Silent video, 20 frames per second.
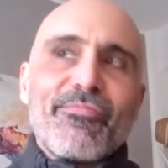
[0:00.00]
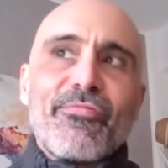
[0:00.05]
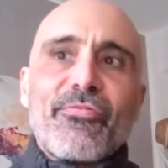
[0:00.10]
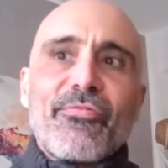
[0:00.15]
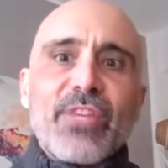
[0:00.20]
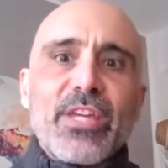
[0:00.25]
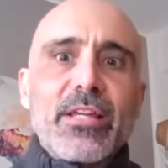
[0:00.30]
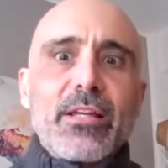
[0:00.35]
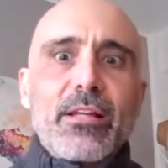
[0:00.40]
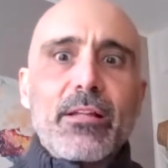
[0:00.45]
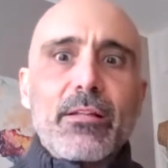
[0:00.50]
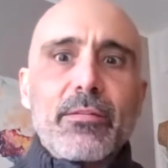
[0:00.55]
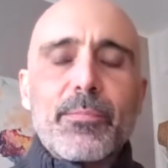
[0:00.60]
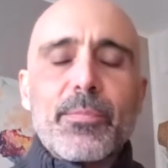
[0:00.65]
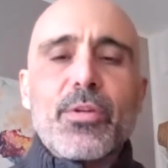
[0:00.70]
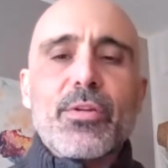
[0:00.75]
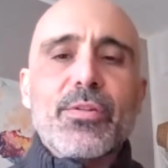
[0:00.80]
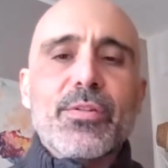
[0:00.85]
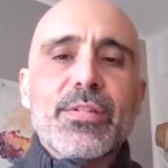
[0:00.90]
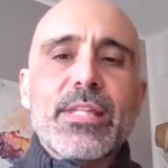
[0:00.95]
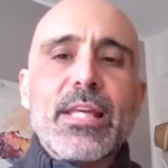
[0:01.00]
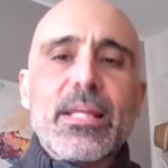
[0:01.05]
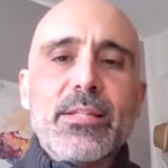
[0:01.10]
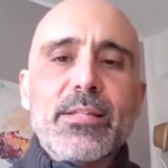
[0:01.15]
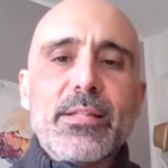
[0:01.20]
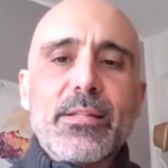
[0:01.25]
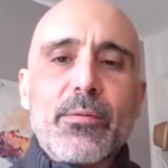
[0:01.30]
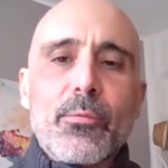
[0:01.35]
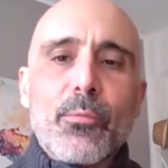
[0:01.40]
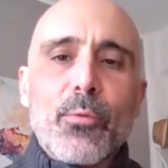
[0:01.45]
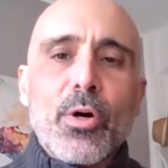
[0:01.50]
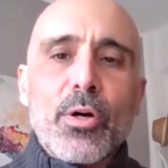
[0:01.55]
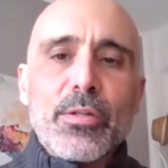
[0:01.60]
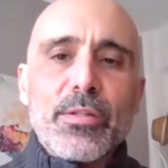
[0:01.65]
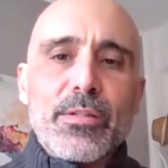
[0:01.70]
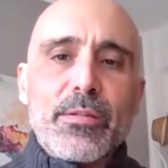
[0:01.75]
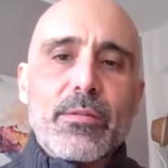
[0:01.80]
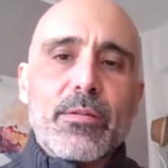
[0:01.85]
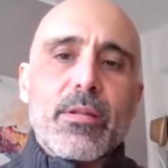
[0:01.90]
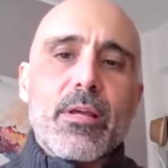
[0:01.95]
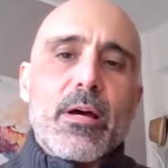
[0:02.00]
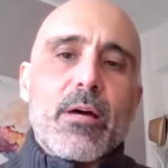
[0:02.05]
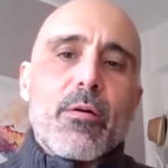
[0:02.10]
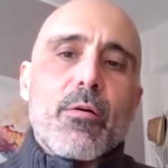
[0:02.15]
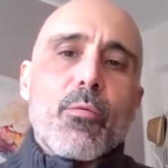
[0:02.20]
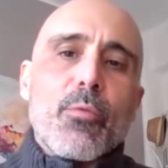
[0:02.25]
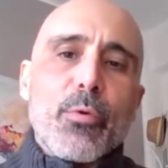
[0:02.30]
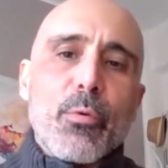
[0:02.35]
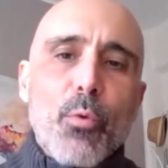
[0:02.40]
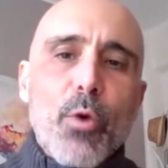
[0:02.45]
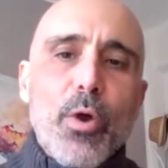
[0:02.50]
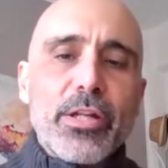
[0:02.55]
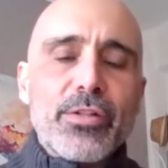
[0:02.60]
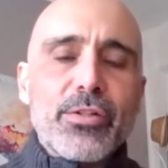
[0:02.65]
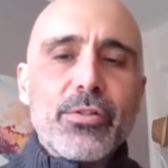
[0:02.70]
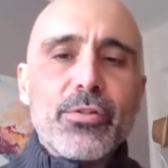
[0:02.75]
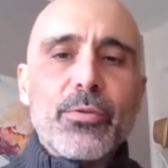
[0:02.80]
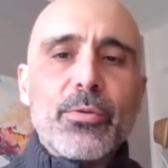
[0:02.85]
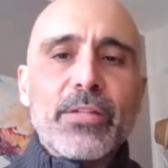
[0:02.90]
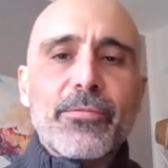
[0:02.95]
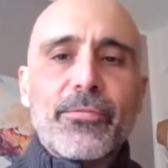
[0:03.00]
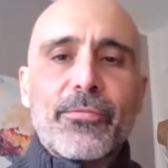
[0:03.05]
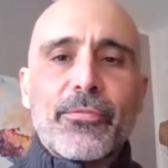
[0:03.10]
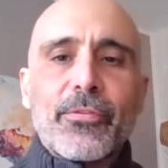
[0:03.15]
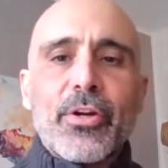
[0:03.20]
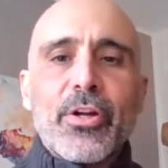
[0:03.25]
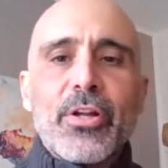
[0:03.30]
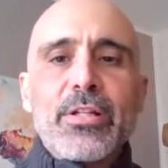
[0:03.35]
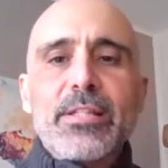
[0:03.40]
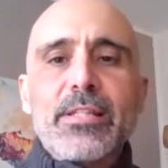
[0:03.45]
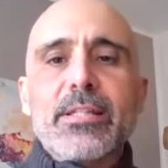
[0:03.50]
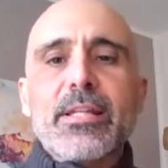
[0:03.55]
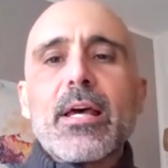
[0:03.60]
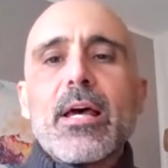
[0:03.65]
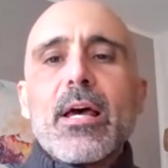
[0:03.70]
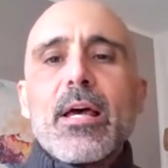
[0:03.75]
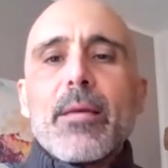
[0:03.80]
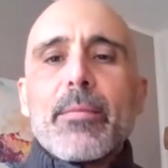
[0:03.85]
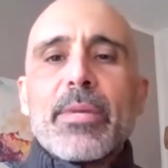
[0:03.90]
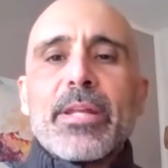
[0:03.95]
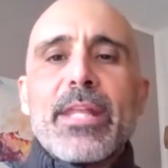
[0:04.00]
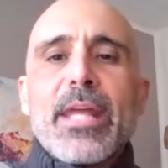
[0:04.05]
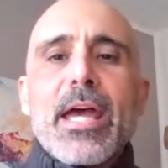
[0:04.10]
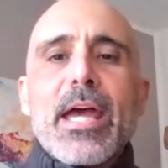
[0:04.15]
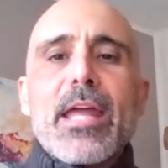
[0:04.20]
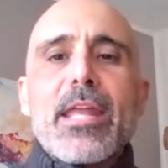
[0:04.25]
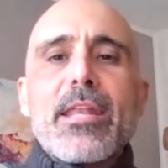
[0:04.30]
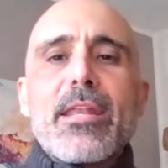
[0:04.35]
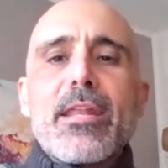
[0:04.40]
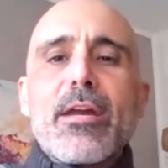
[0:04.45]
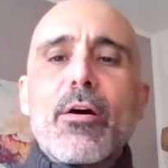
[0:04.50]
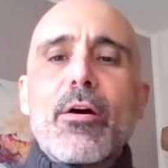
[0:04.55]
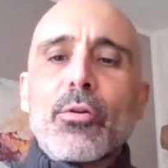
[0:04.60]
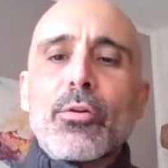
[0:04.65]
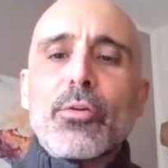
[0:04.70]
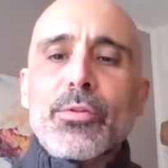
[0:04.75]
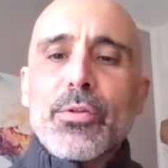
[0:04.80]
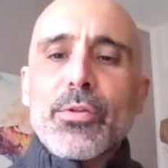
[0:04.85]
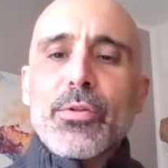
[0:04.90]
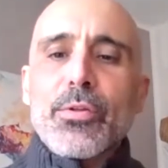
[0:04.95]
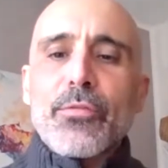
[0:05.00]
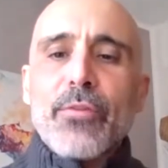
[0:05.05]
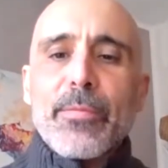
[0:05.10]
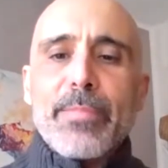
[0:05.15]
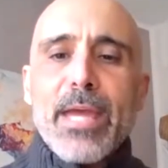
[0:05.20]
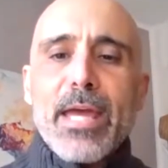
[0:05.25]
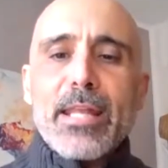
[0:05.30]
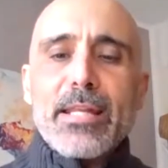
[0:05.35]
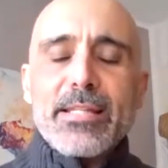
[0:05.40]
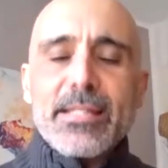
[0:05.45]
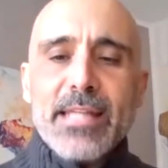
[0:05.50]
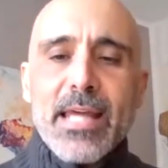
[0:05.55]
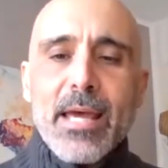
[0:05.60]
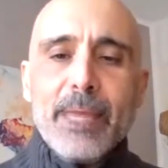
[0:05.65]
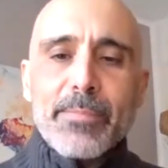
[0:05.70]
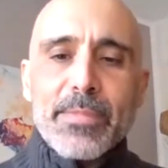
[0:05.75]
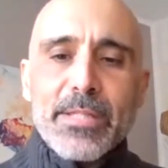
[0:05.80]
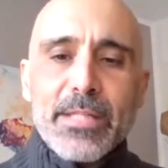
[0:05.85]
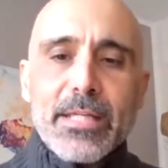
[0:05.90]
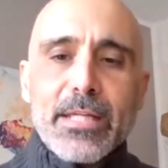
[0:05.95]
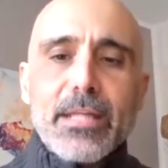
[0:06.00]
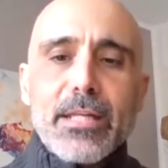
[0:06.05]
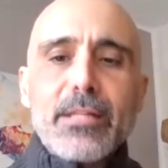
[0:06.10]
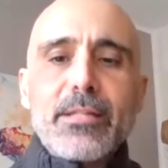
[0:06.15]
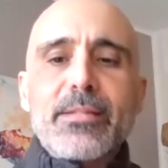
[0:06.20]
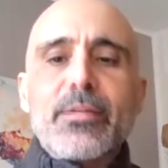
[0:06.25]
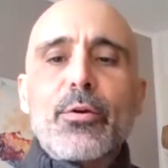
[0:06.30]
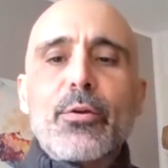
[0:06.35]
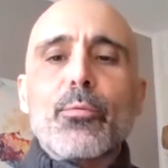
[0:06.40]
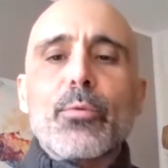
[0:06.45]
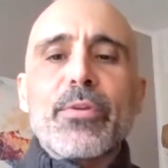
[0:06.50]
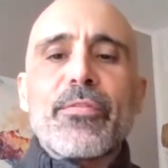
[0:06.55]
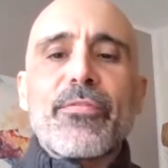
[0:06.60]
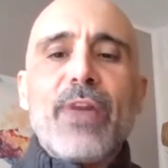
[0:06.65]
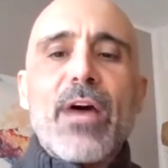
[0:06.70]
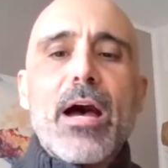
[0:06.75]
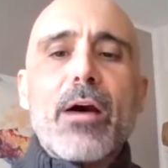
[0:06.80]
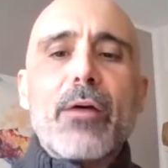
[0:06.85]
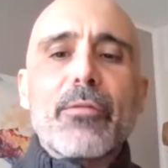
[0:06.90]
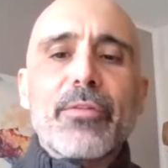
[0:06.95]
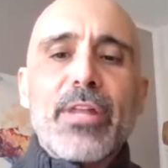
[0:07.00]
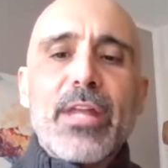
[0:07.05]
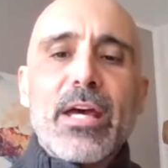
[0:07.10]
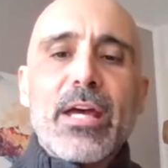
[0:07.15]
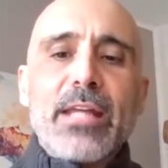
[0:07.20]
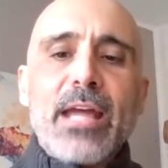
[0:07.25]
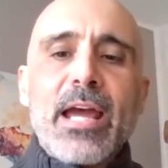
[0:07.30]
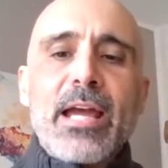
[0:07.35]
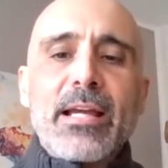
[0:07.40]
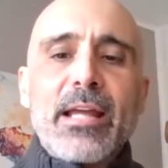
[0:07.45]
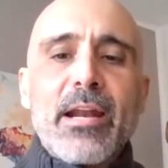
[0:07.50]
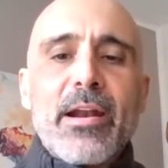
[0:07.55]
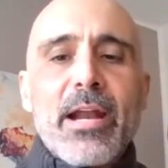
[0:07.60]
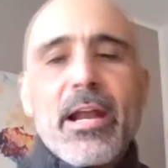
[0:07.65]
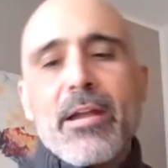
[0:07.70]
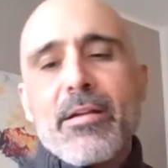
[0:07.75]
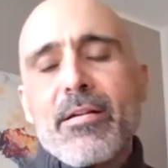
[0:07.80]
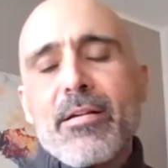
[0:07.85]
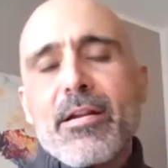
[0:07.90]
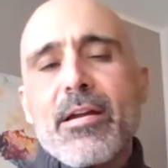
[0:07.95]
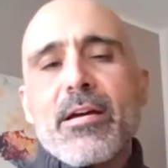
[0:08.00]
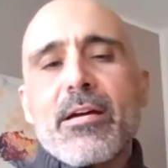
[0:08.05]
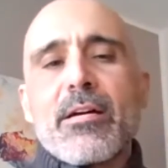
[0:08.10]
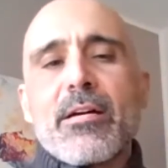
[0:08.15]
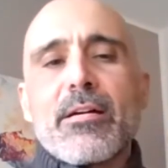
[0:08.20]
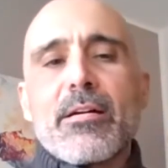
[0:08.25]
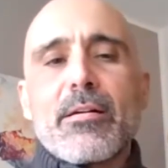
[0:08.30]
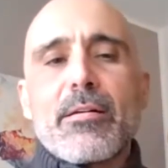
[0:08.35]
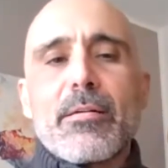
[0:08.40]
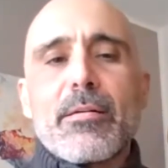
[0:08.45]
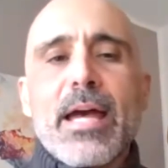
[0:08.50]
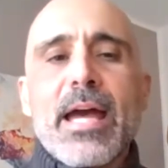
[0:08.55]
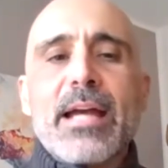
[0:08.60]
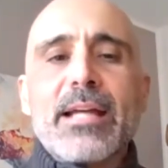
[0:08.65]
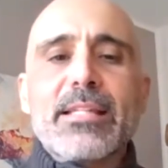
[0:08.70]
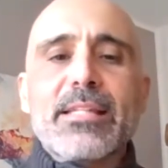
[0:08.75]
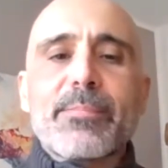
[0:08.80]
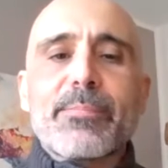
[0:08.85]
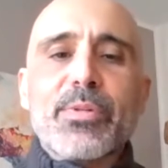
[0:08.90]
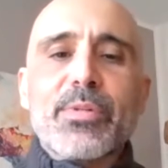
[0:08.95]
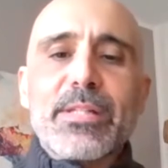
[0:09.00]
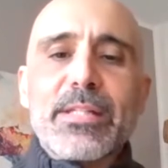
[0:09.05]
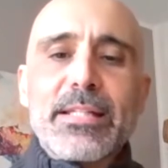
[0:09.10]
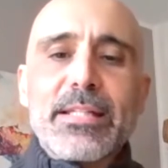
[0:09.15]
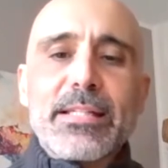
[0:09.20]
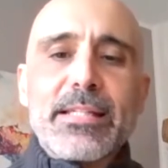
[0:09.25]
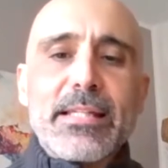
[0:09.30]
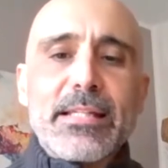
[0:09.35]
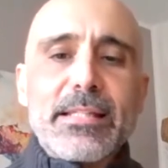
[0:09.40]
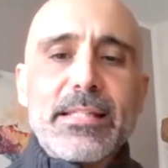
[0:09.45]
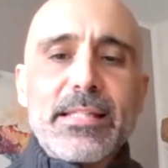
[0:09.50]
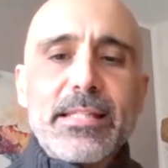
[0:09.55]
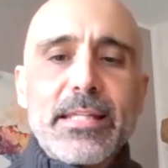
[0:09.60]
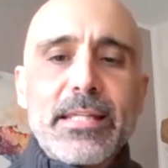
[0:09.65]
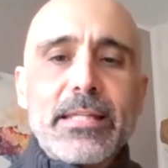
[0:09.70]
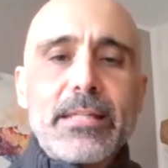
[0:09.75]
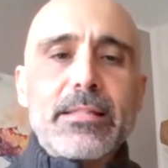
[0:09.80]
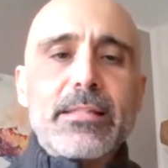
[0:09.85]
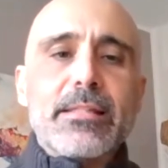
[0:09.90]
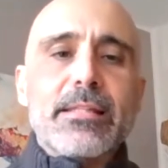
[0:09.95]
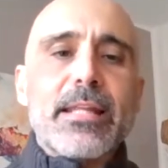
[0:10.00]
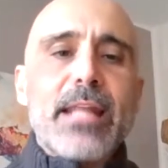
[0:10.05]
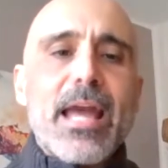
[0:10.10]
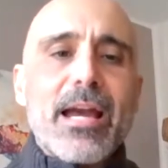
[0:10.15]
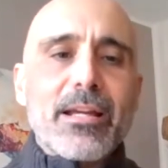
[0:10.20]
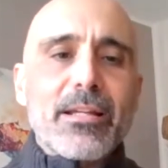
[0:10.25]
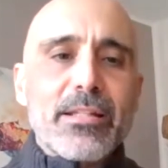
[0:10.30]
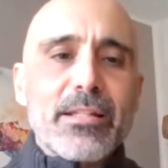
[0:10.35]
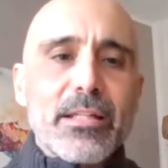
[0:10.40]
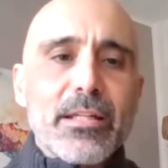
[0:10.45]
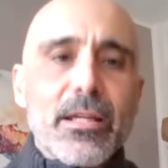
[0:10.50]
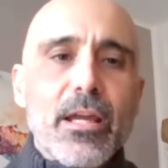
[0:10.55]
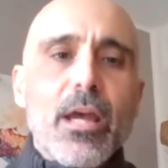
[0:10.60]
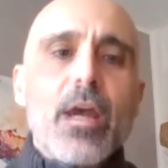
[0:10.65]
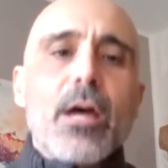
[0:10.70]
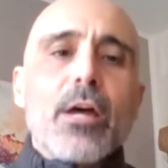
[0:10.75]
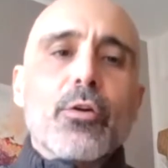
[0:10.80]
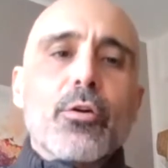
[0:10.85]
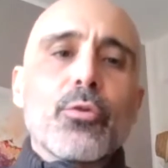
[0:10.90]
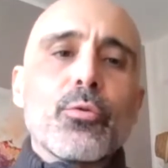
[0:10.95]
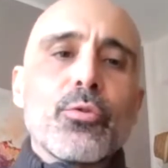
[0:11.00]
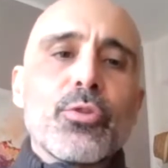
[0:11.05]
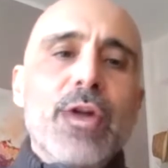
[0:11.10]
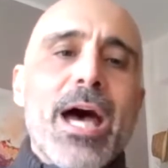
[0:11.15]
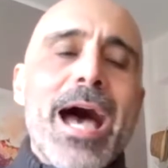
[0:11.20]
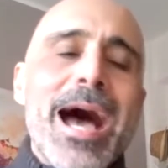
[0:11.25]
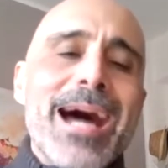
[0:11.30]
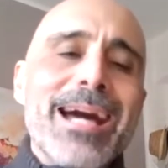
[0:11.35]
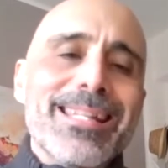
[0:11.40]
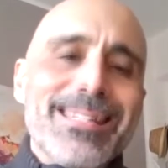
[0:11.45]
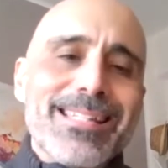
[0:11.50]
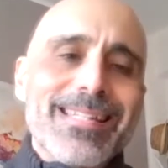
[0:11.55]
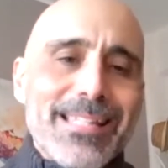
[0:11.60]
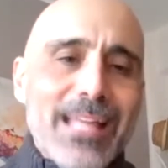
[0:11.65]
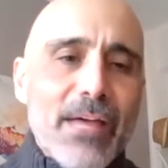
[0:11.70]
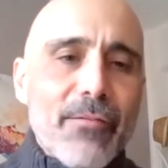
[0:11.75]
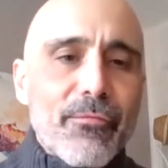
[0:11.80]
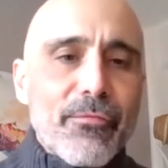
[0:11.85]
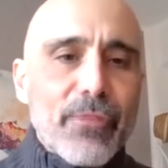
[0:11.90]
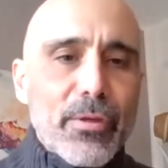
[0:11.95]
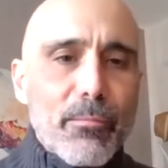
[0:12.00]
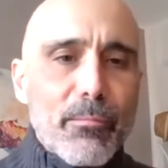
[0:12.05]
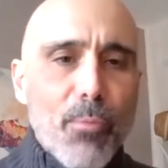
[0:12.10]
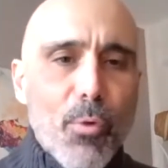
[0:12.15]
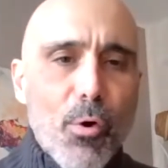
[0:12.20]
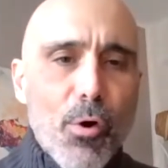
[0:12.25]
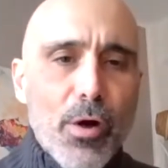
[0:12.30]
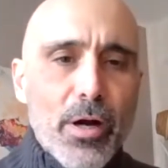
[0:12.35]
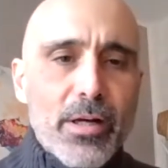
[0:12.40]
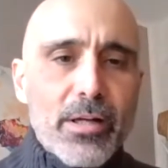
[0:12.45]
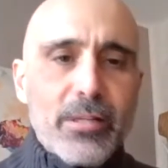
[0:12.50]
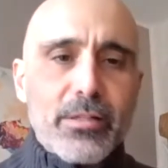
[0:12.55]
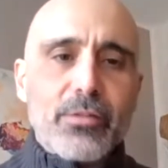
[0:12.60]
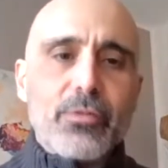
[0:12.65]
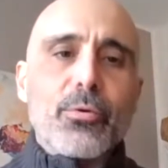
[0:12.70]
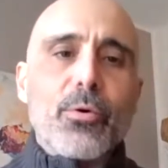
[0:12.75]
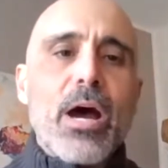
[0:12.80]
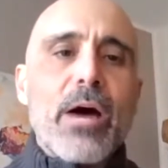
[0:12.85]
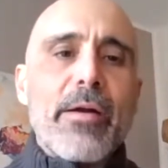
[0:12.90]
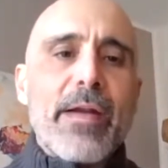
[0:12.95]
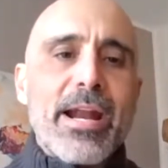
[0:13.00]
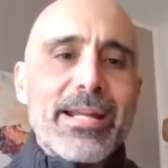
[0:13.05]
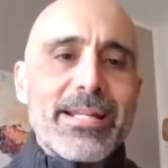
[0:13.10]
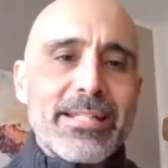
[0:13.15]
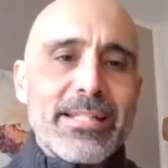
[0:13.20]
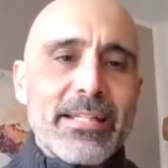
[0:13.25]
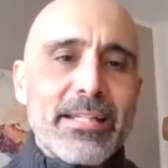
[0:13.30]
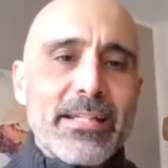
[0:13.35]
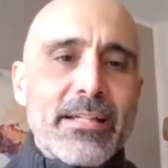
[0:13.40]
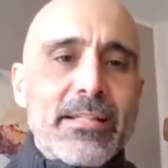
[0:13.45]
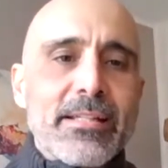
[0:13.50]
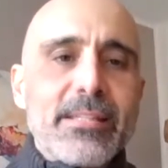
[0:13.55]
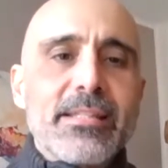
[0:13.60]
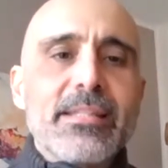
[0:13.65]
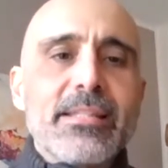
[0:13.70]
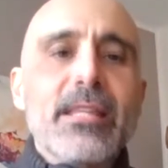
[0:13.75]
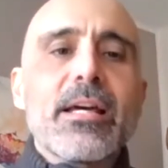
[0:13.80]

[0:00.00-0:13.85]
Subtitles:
field, because that's what we wanted to do at first. But then also Fabiana stepped in, so we found that her expertise and skills in acting could add something more to our ideas